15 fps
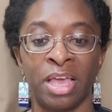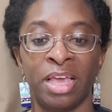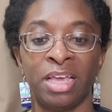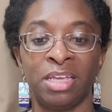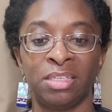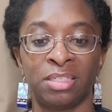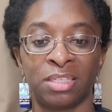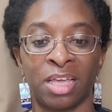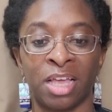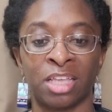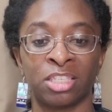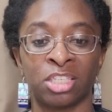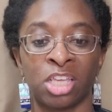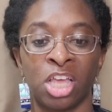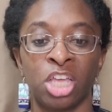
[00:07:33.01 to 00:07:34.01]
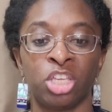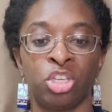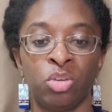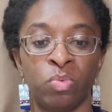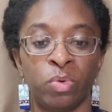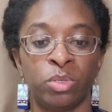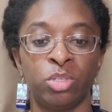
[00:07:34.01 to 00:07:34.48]
He says,
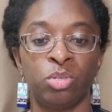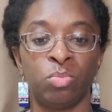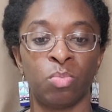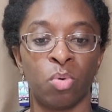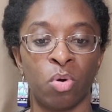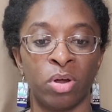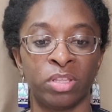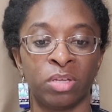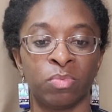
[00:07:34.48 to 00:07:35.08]
You will do more